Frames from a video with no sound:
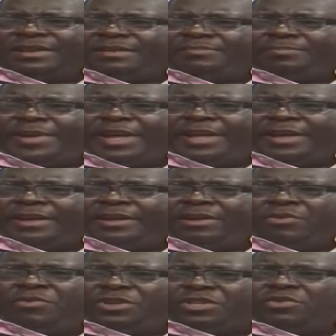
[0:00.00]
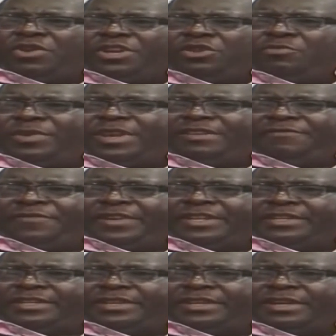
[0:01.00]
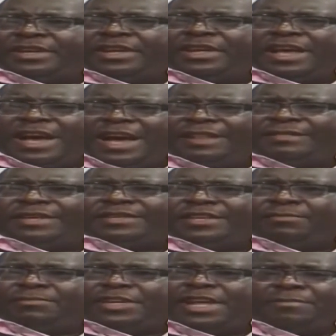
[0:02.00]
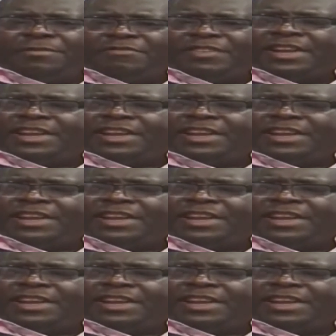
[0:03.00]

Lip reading: pay. Who is going to benefit? At the same time, even